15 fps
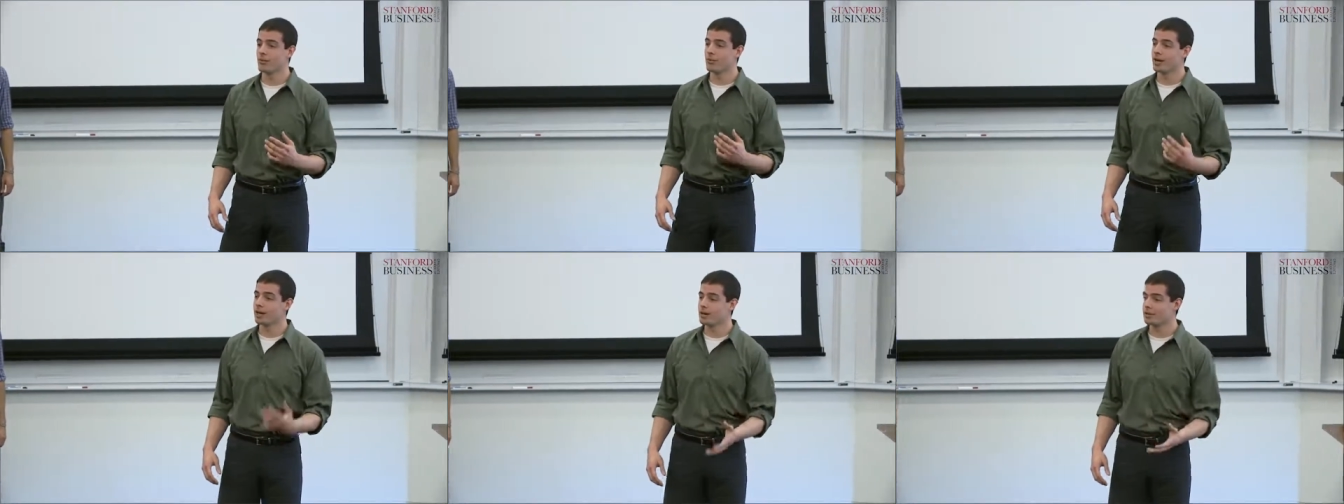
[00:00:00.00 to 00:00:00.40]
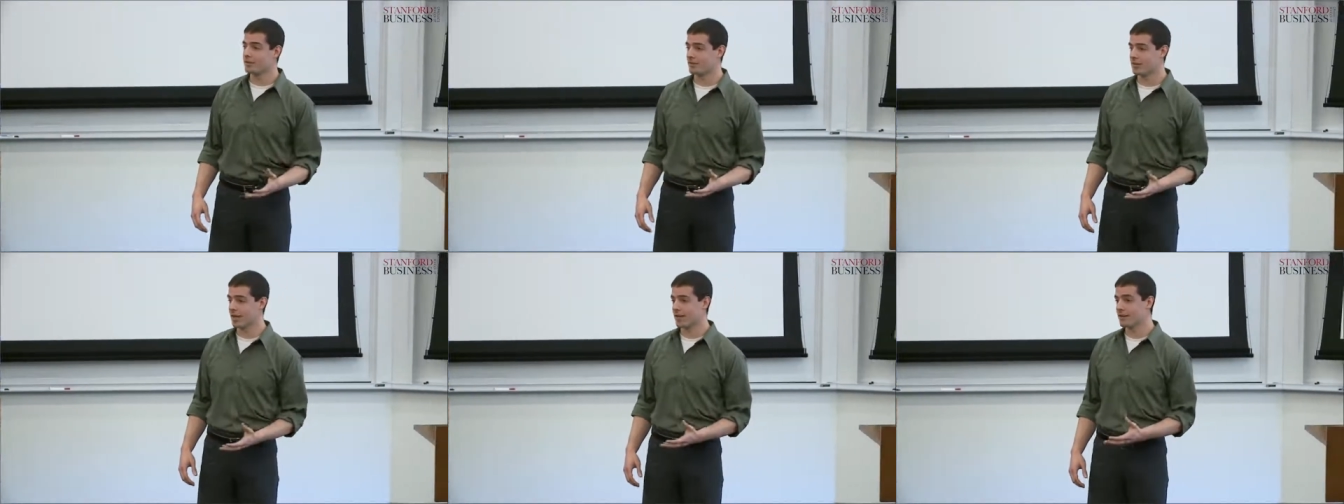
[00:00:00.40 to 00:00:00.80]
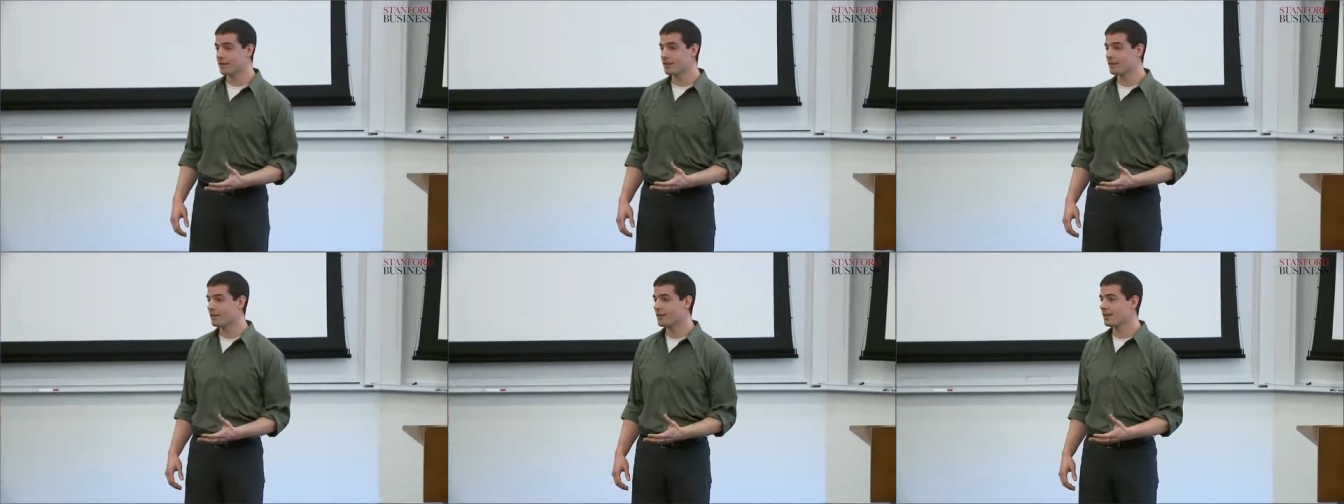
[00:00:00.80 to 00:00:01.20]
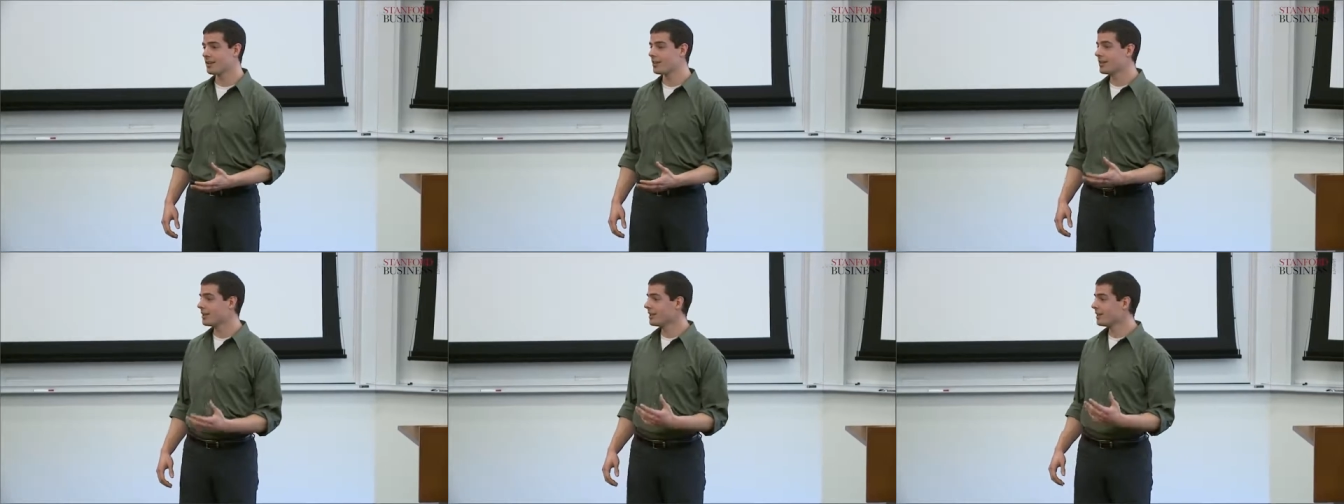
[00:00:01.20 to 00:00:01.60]
where to stand,
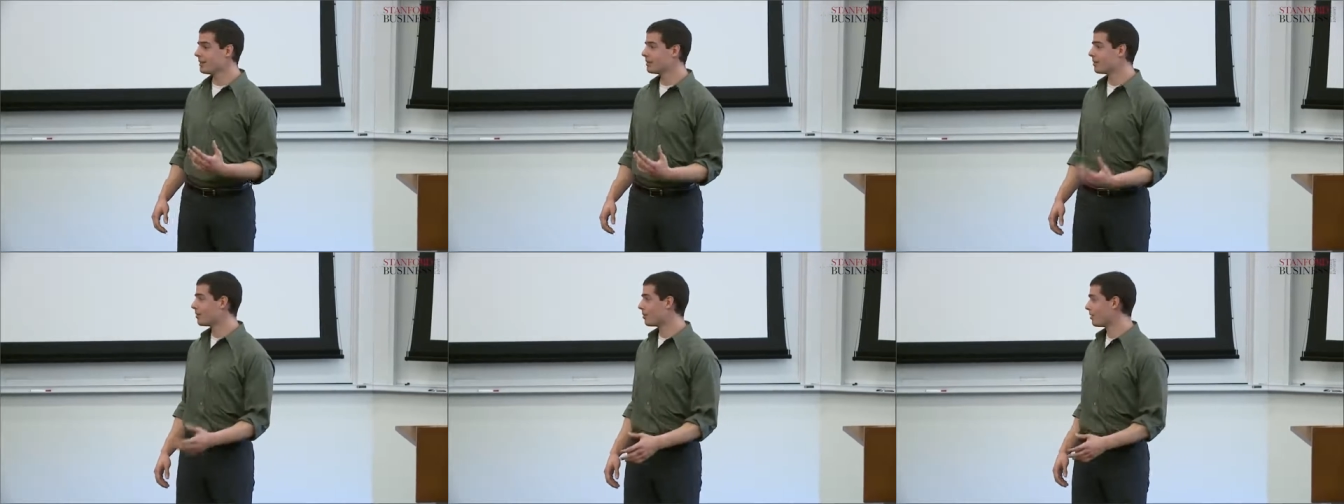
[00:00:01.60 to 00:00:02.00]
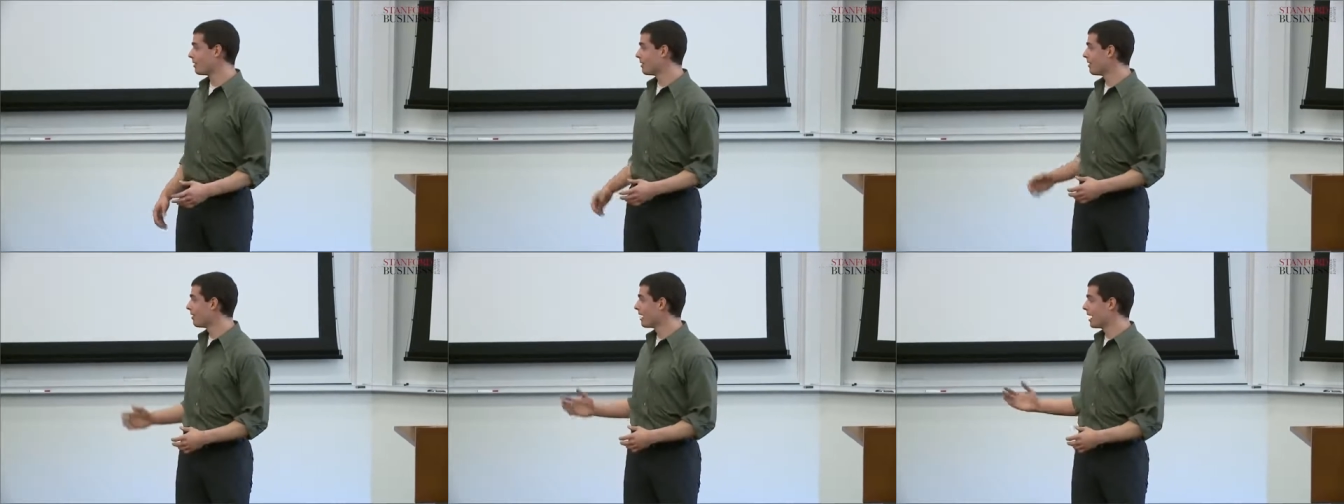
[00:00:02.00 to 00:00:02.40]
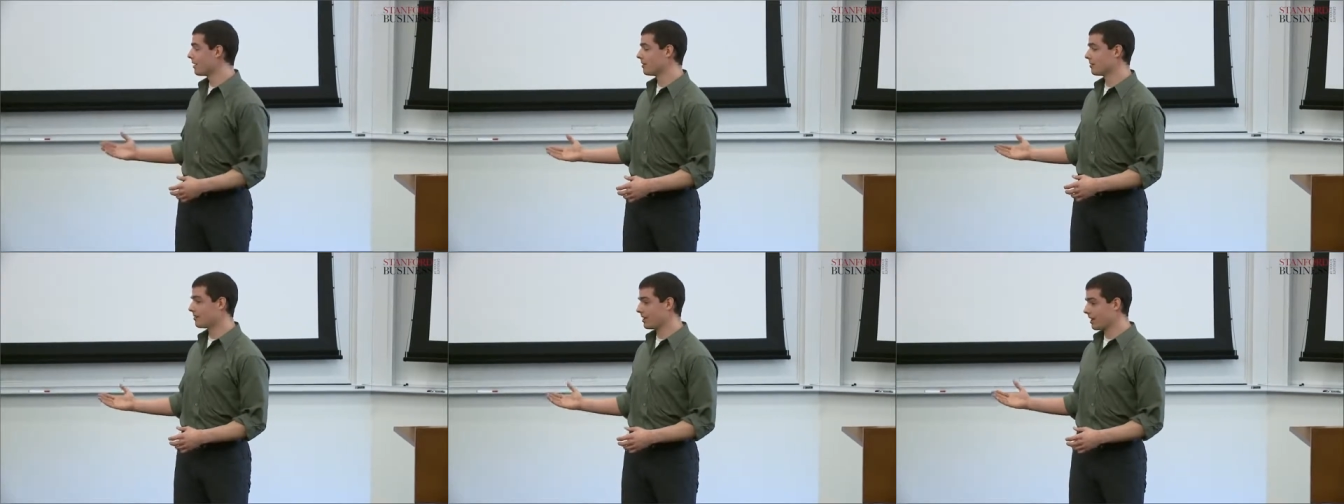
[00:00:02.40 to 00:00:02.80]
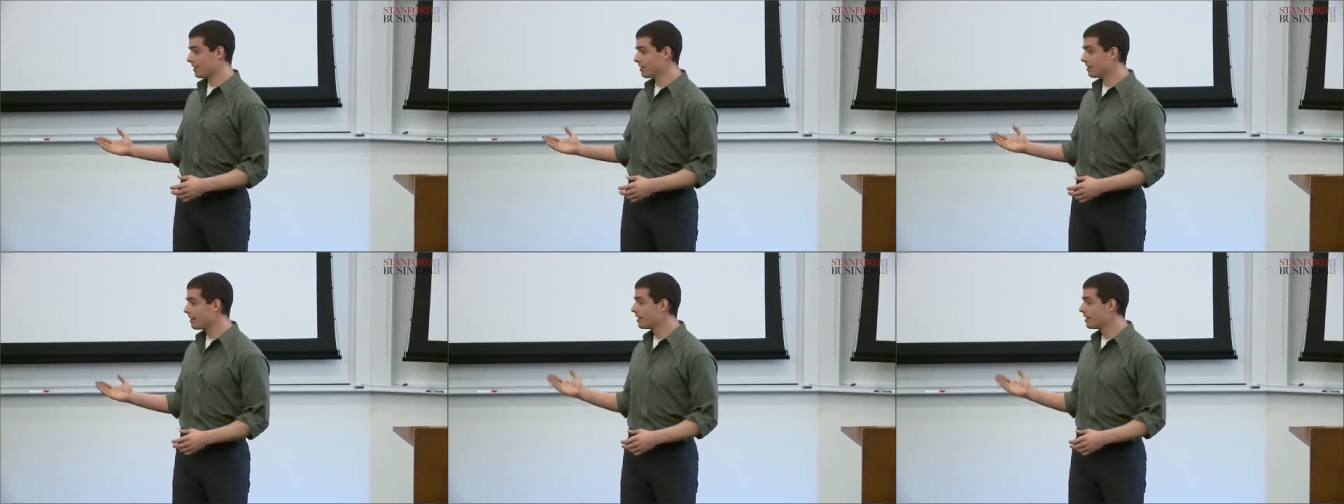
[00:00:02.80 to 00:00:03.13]
it's important to know how to stand.